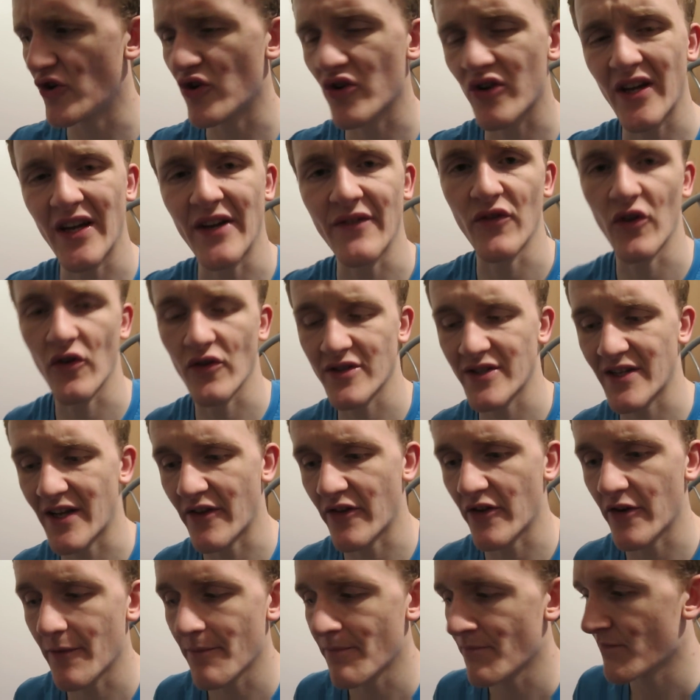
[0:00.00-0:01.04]
an okay vlog
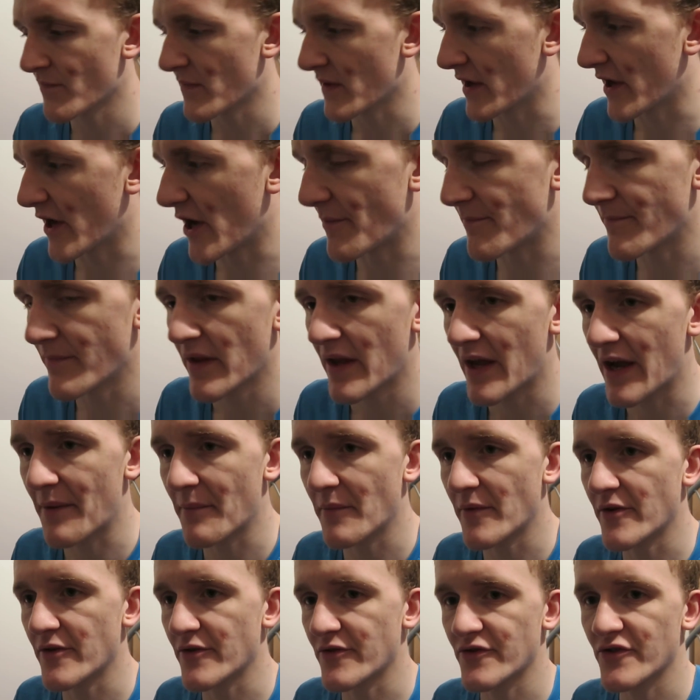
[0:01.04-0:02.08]
together. I'm
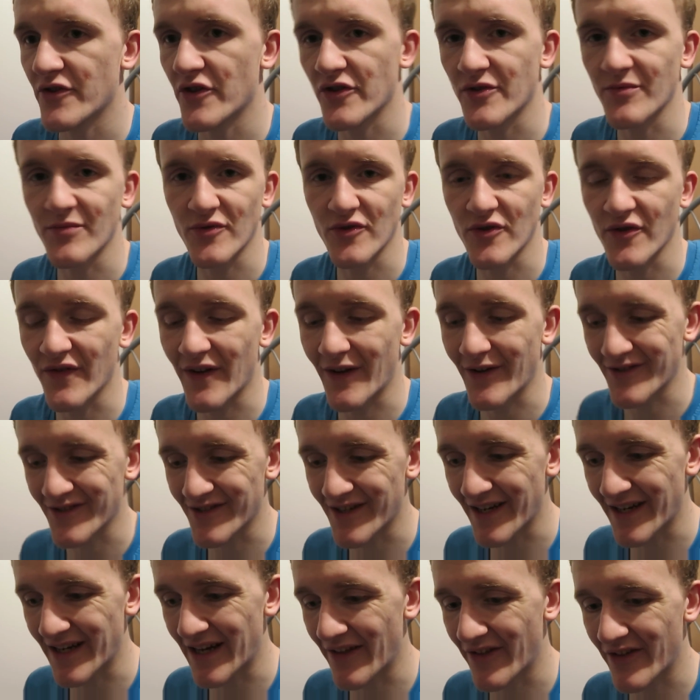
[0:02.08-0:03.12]
going to sort some stuff out
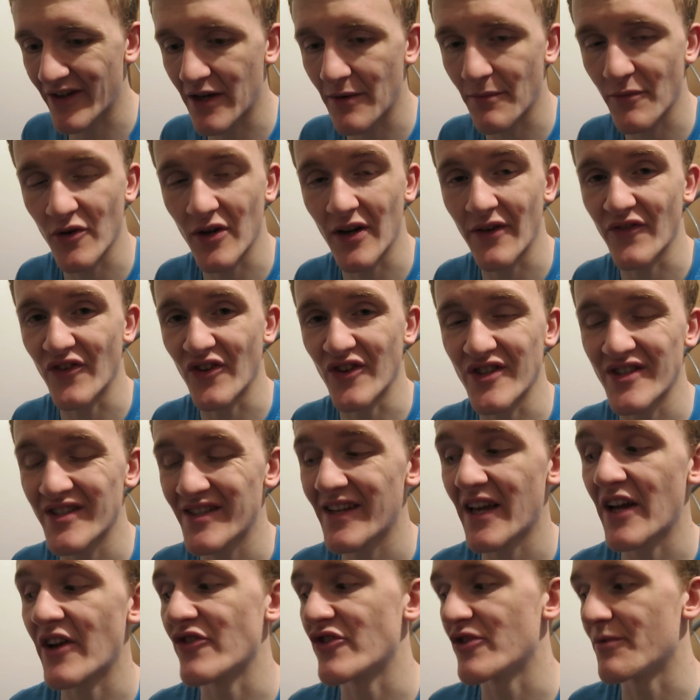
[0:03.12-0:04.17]
tonight, and I think I'm going to have a
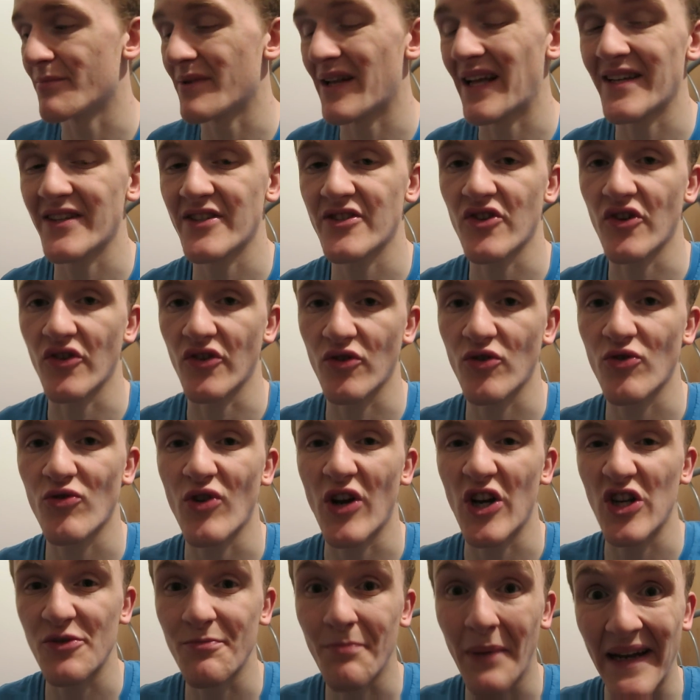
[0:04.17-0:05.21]
nostalgia blast on
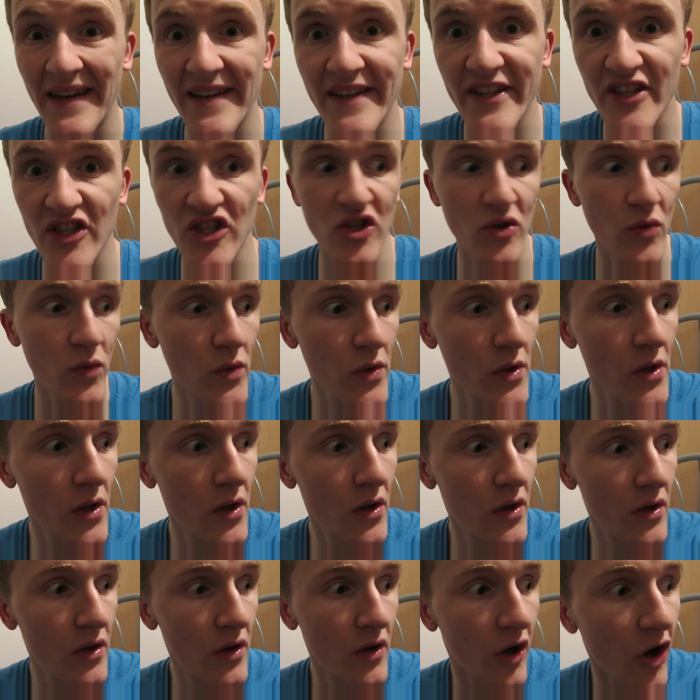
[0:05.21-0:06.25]
Crash Bandicoot.
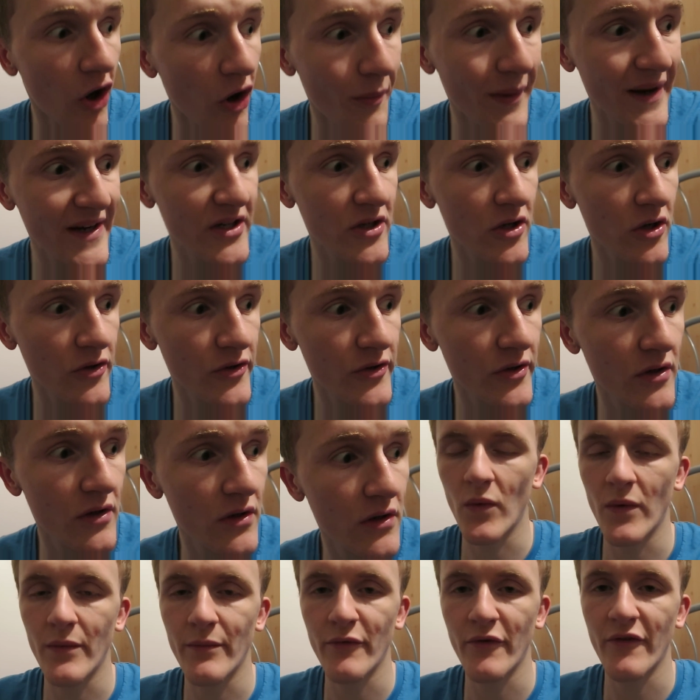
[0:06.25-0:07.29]
Oh my god.
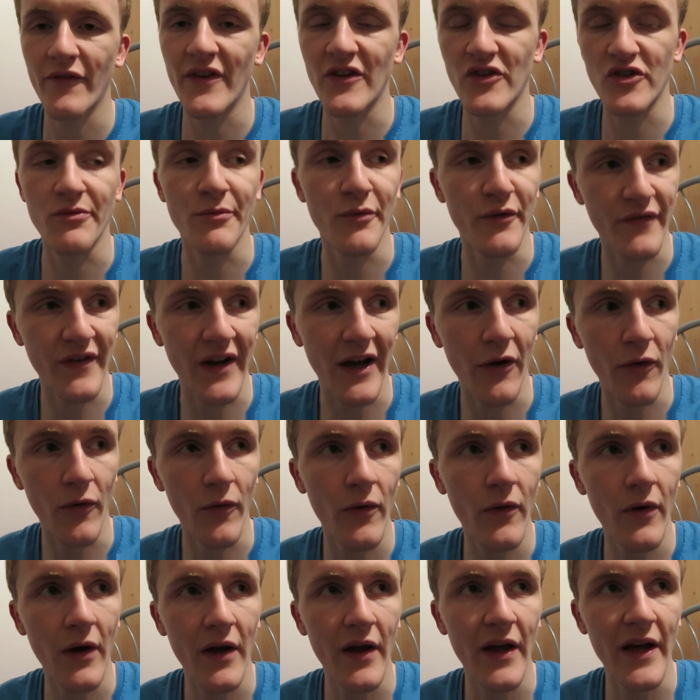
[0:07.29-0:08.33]
When we eventually move
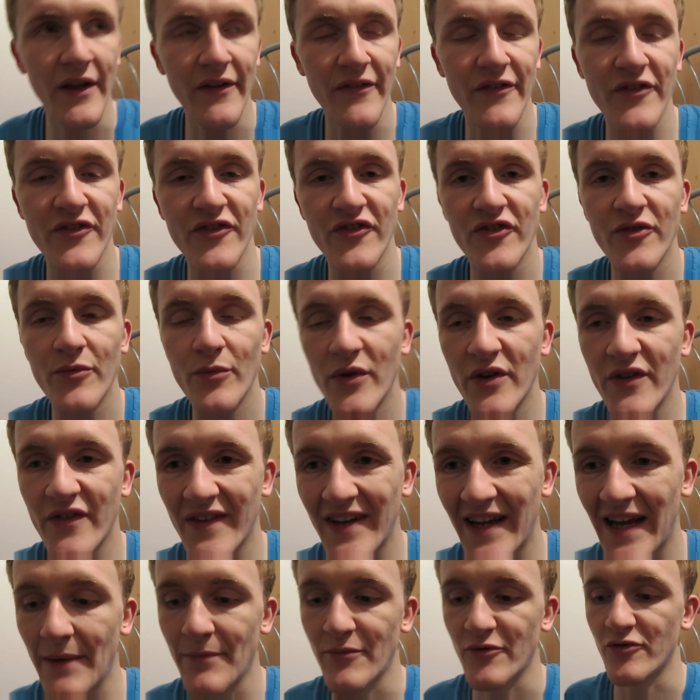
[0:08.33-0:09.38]
out, if there's some way
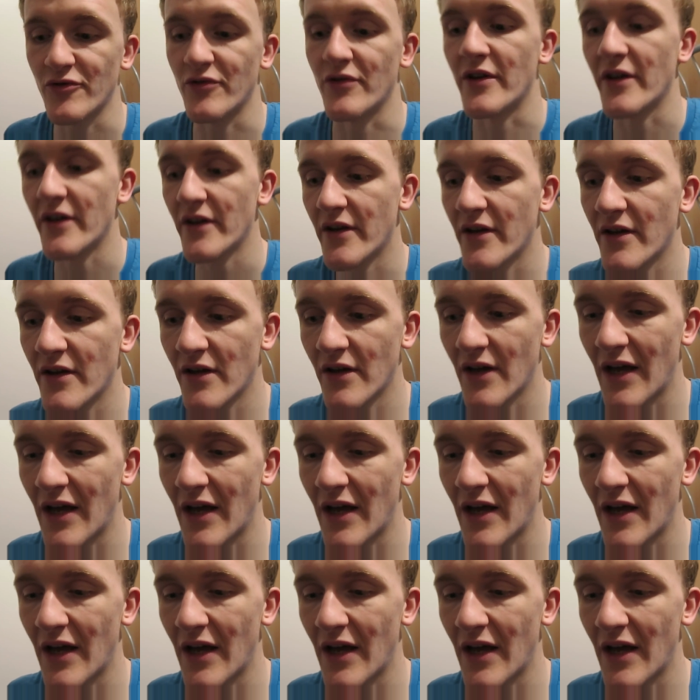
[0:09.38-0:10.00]
of capturing it,